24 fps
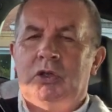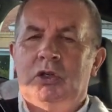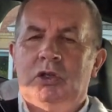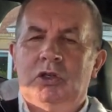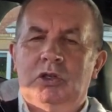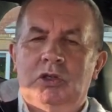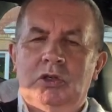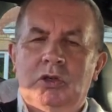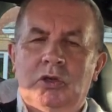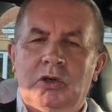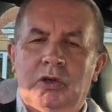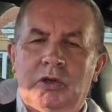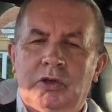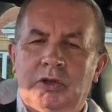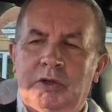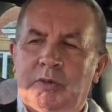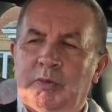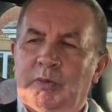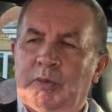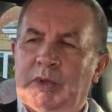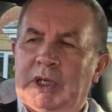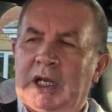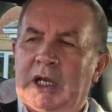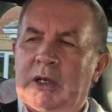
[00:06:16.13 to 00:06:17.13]
should
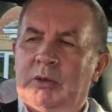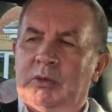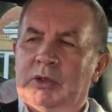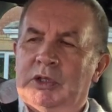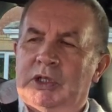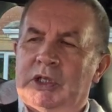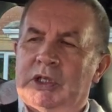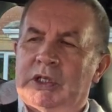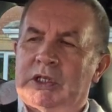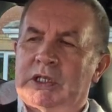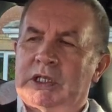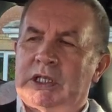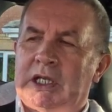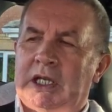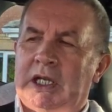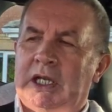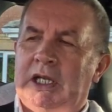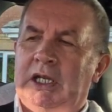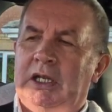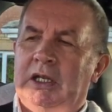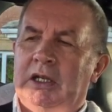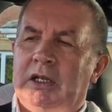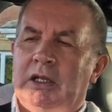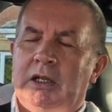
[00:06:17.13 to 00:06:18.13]
be able to
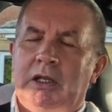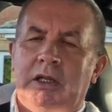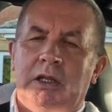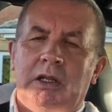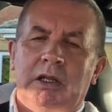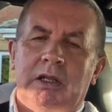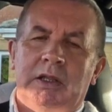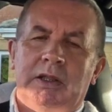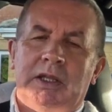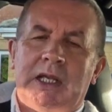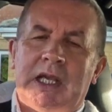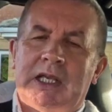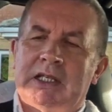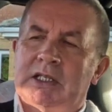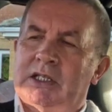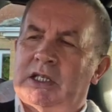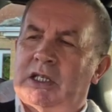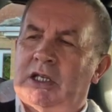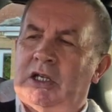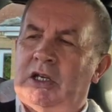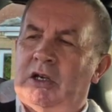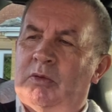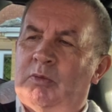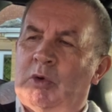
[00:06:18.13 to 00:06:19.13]
see that's
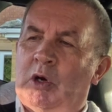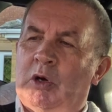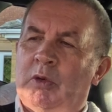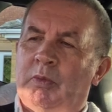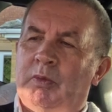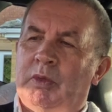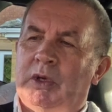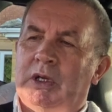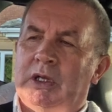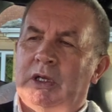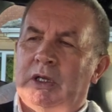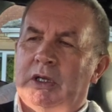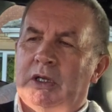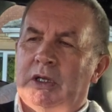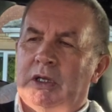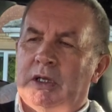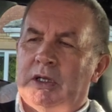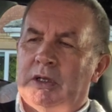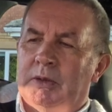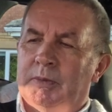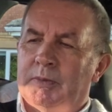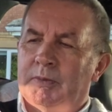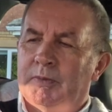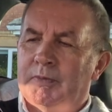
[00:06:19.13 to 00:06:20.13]
come up.
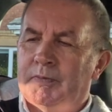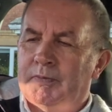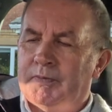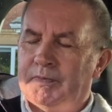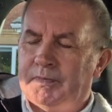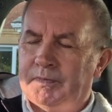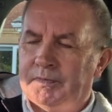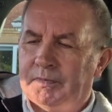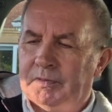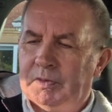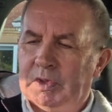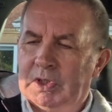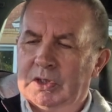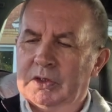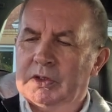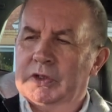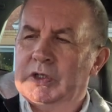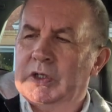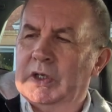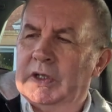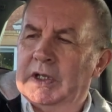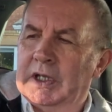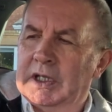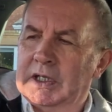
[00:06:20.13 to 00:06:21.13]

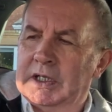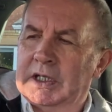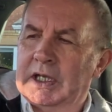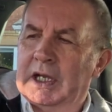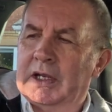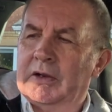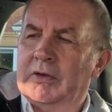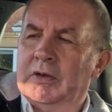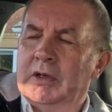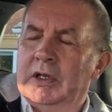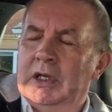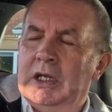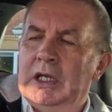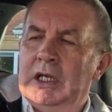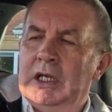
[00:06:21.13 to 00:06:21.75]
Turn that down.